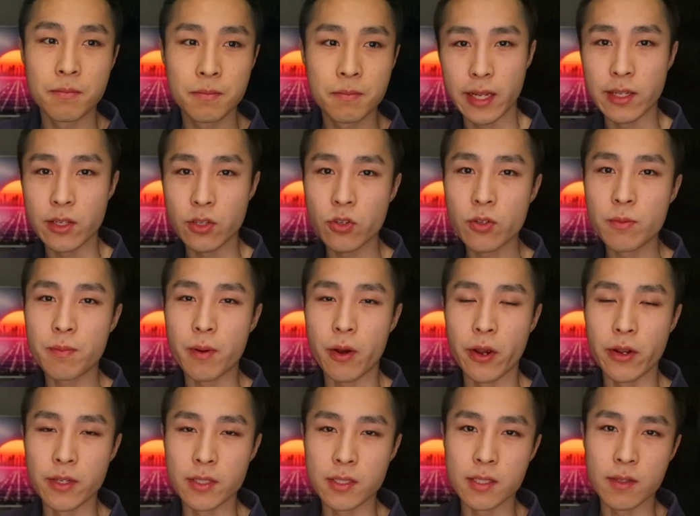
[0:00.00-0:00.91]
And a good
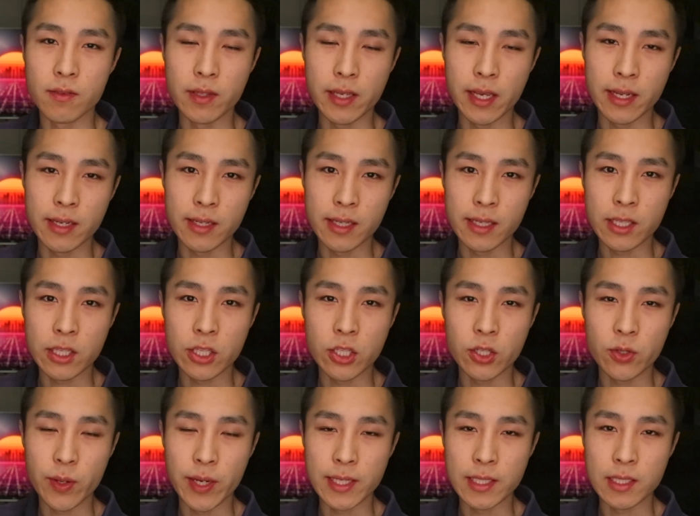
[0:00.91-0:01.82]
bonus of the
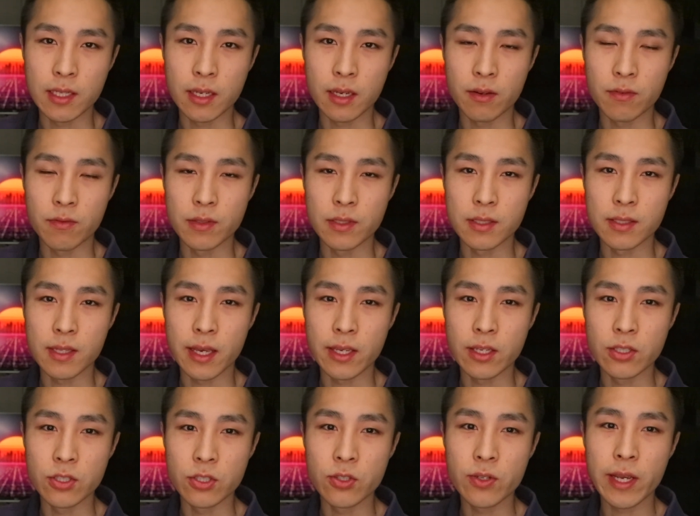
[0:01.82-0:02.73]
NDQ ETF is that
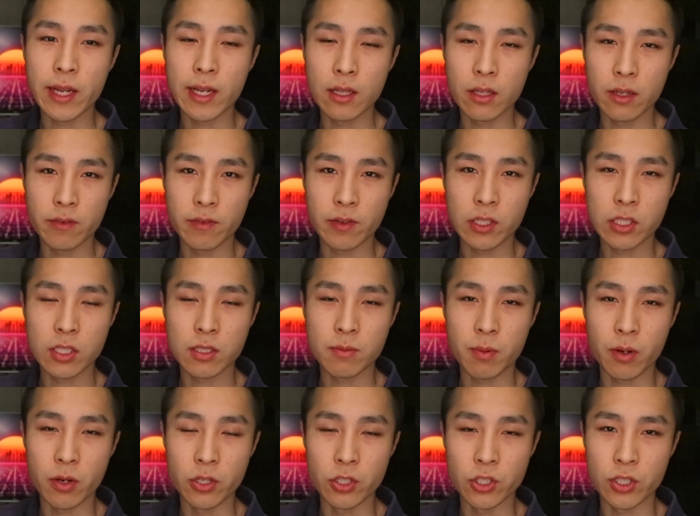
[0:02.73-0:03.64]
you do get a lot of
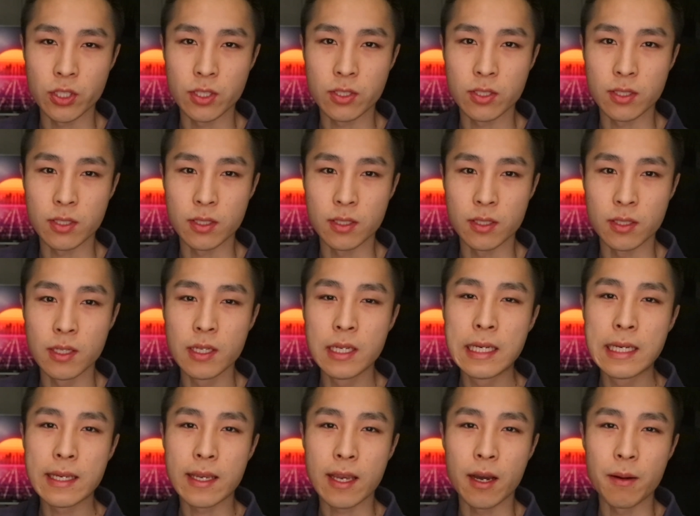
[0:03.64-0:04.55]
exposure to
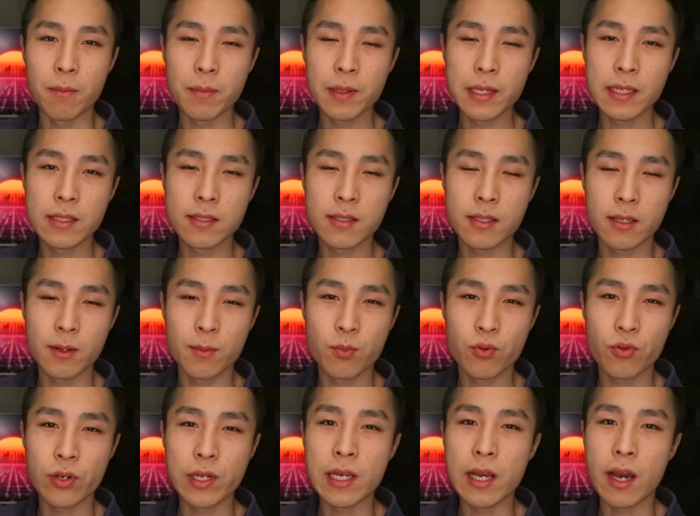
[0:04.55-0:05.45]
companies that are
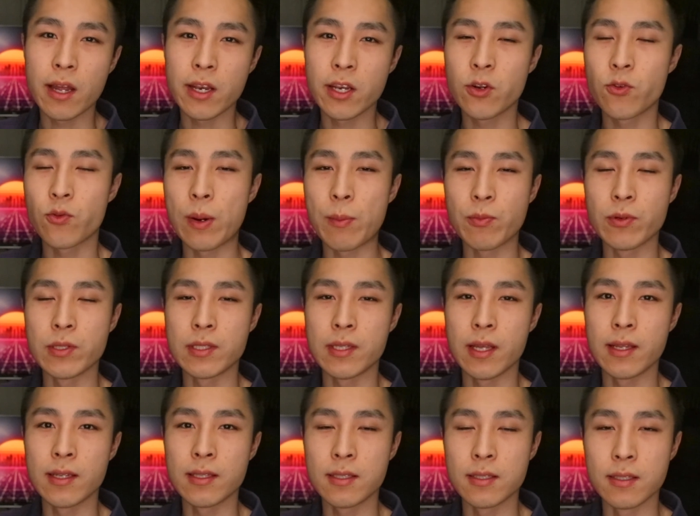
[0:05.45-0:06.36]
pretty
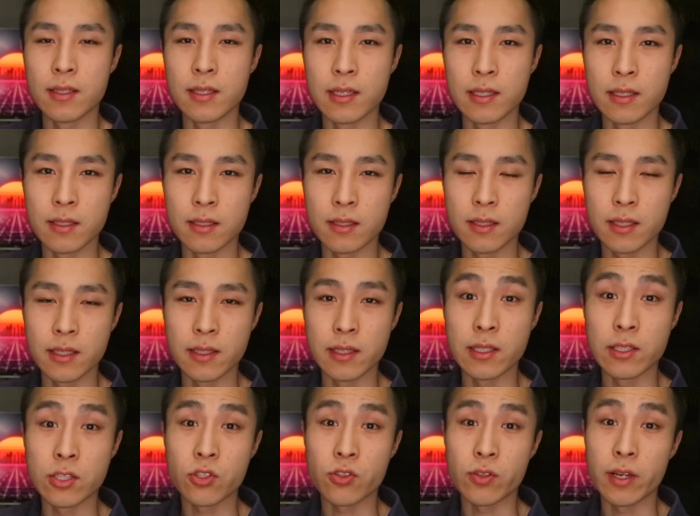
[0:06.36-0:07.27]
underrepresented in
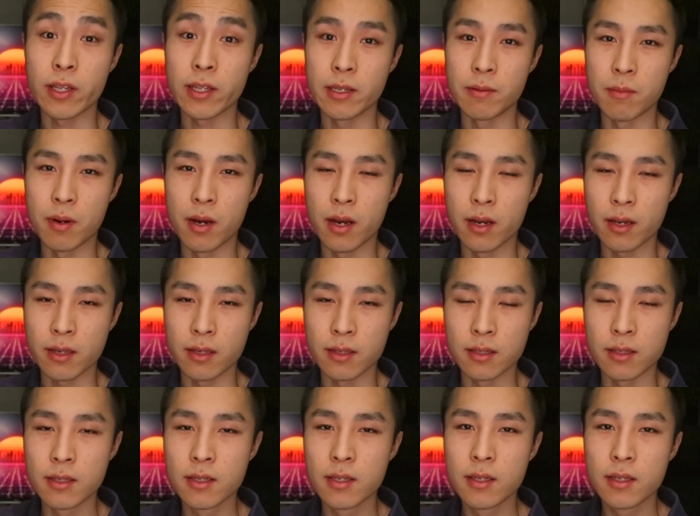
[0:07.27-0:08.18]
the Australian
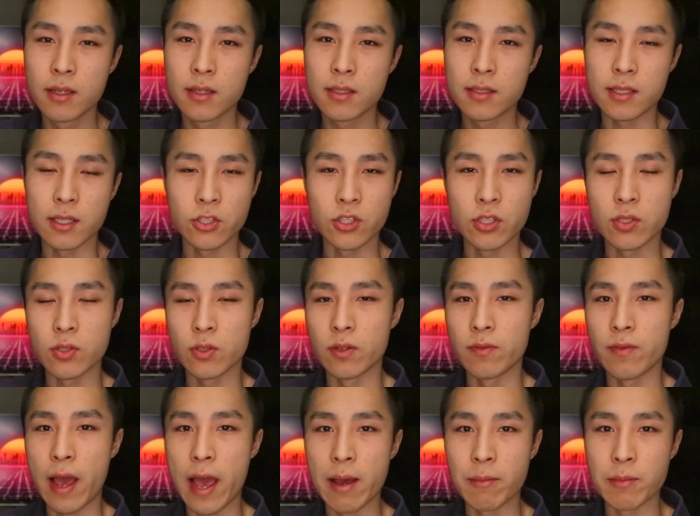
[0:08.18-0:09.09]
market, such as sort
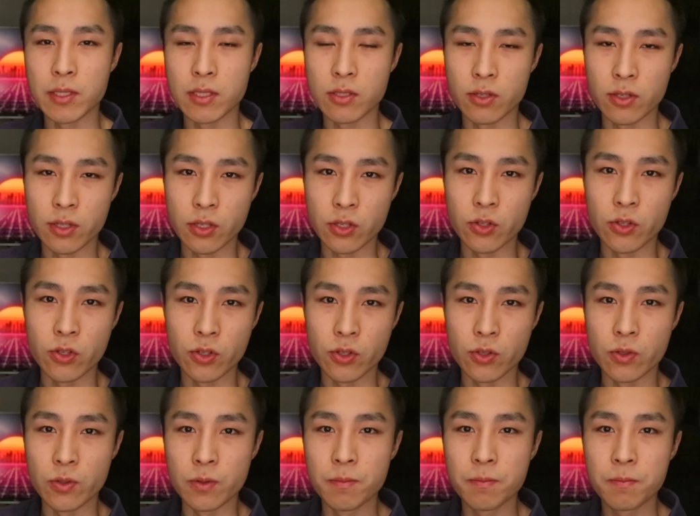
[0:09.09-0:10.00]
of Amazon and
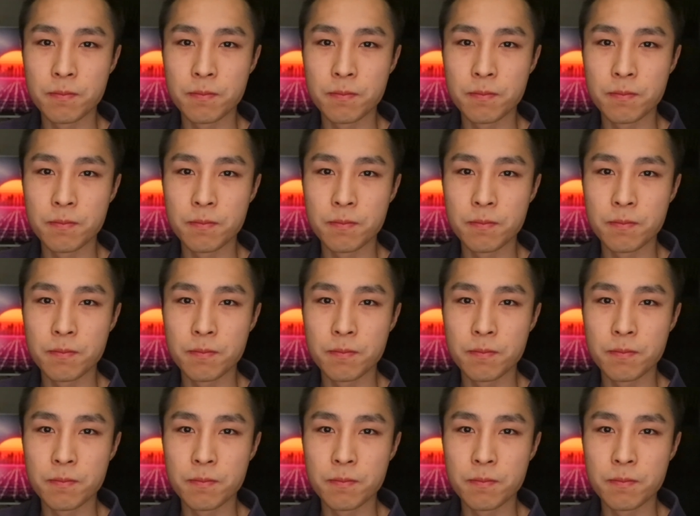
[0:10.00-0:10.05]
Google.